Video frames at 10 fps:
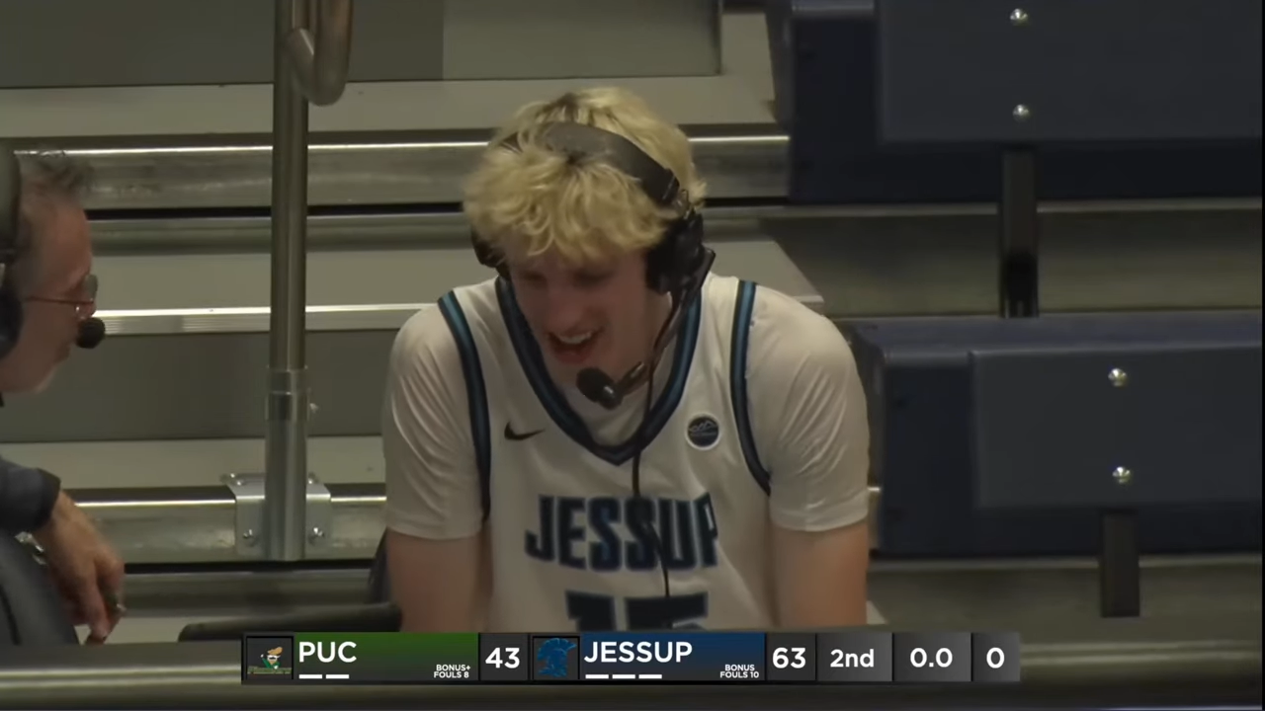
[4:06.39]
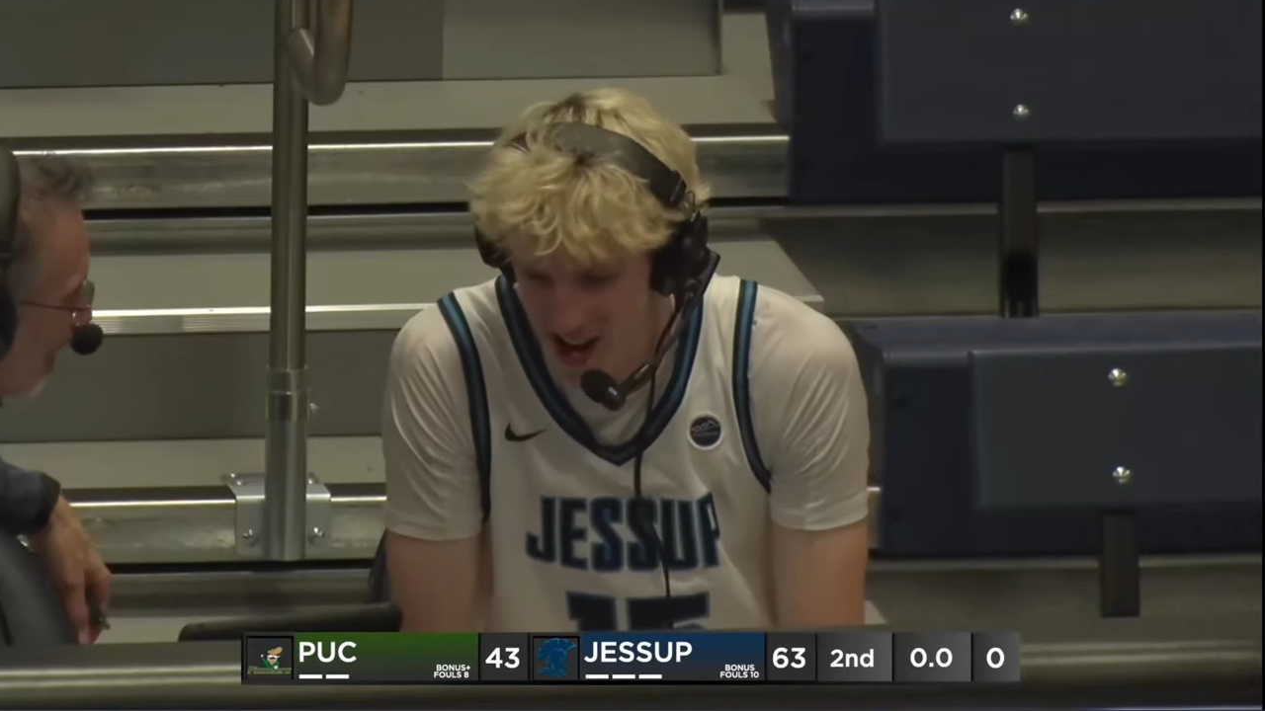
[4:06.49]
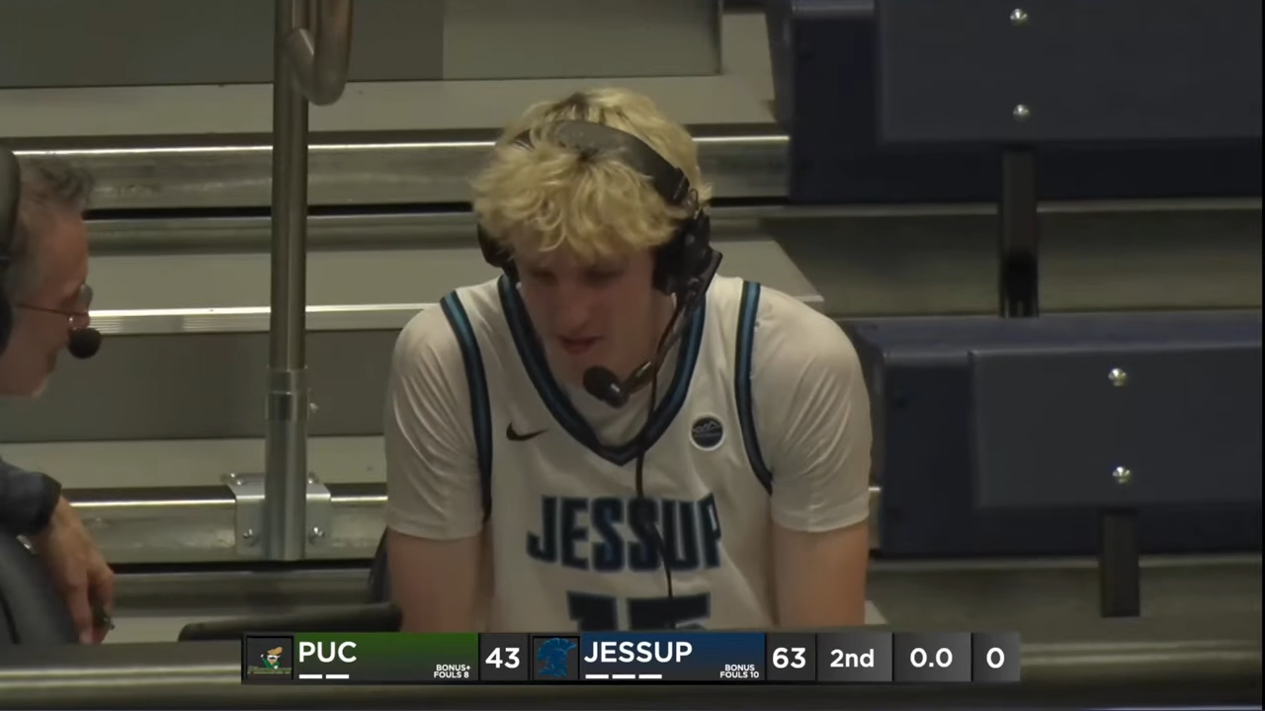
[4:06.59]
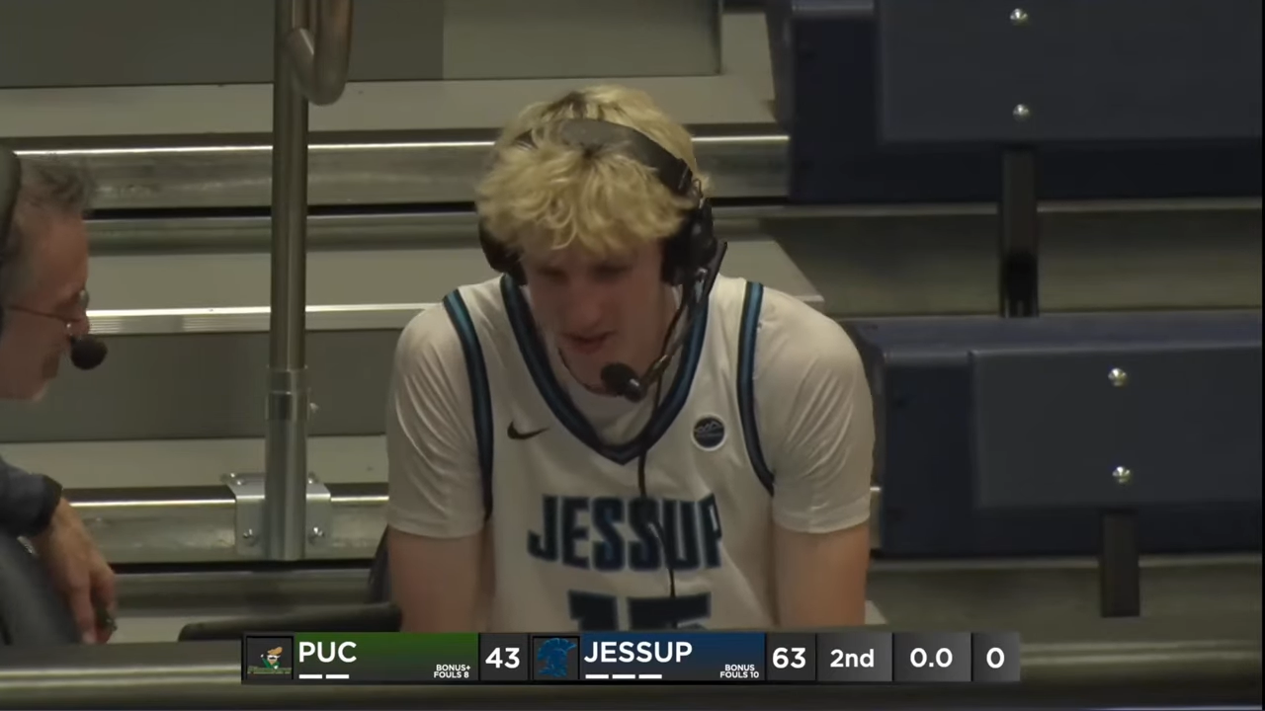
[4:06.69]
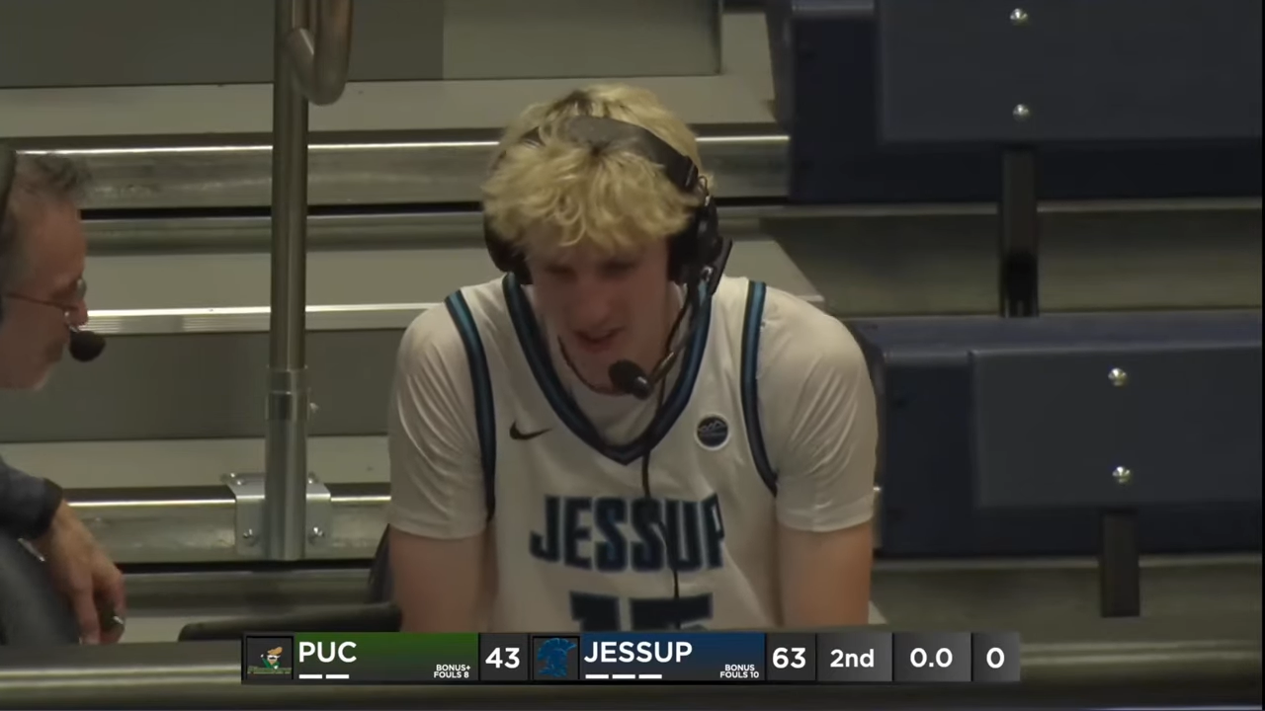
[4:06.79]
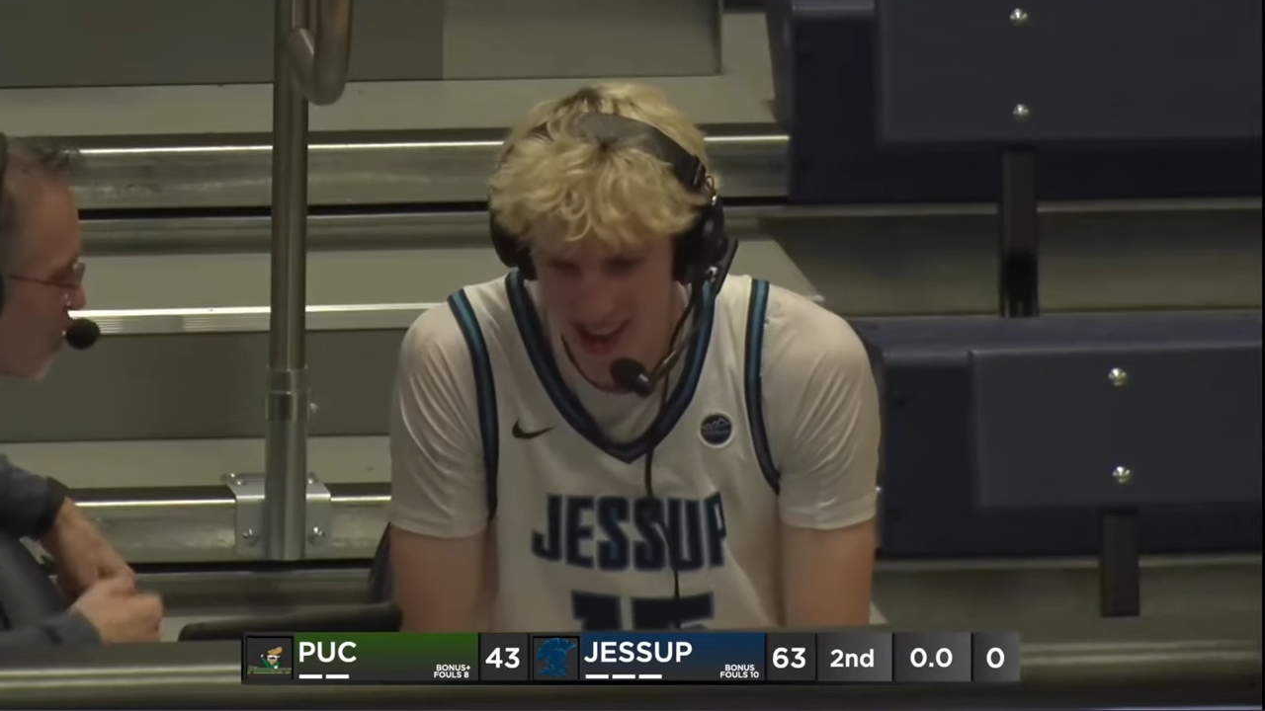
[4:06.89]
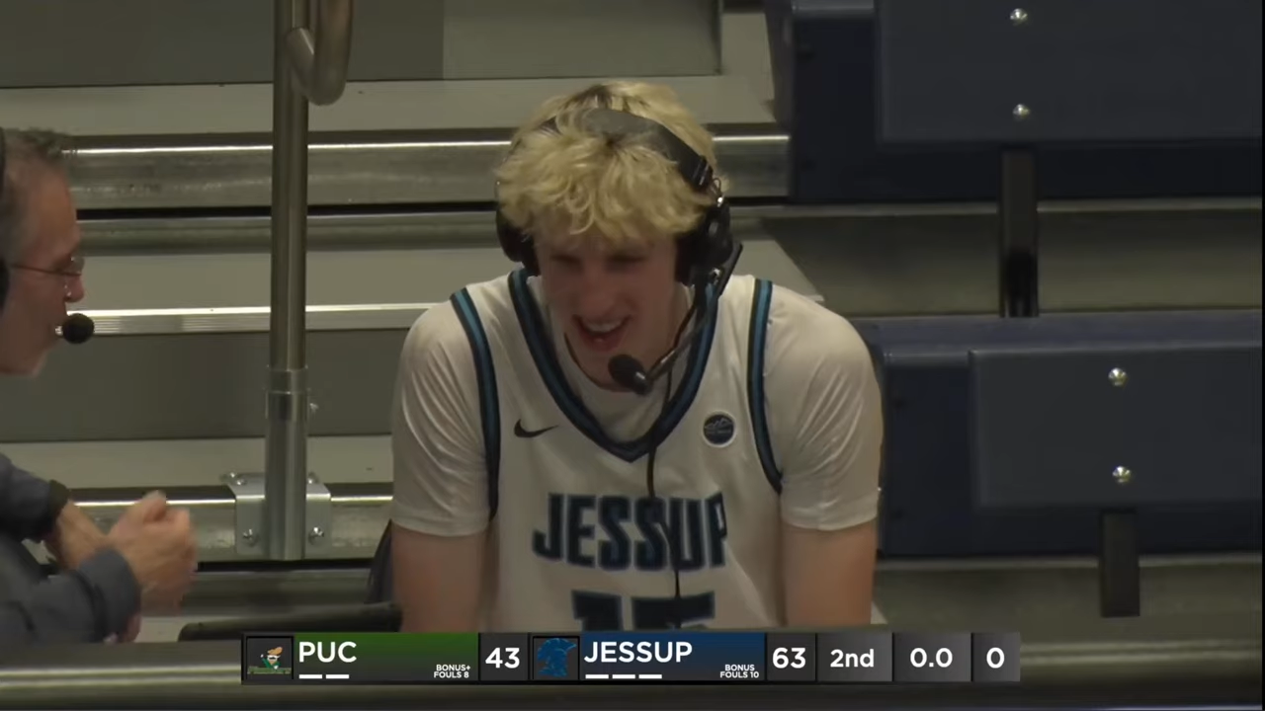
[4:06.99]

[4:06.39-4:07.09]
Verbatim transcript: that compliment. Thanks for